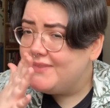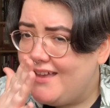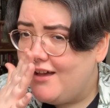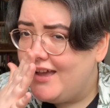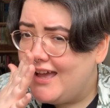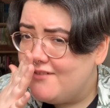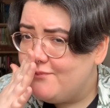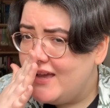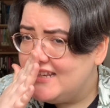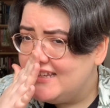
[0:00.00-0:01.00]
I have
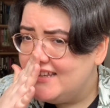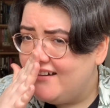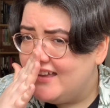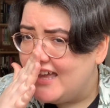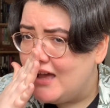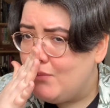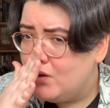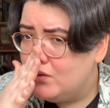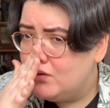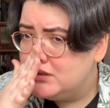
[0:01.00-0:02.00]
many. I am a
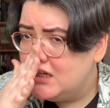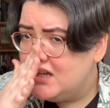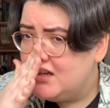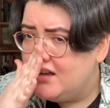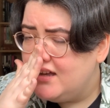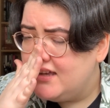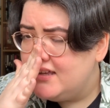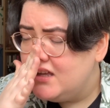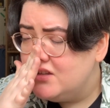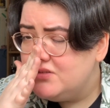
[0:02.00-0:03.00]
hoarder.
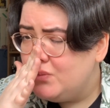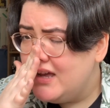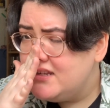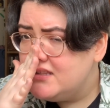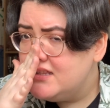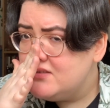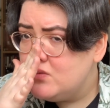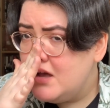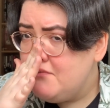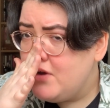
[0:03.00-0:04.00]
Where did this all
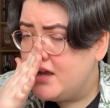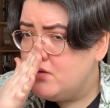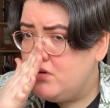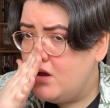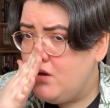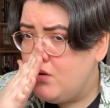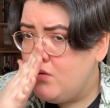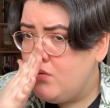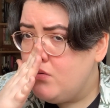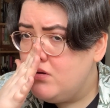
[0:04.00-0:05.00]
come from? I don't
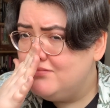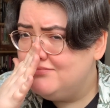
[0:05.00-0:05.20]
know.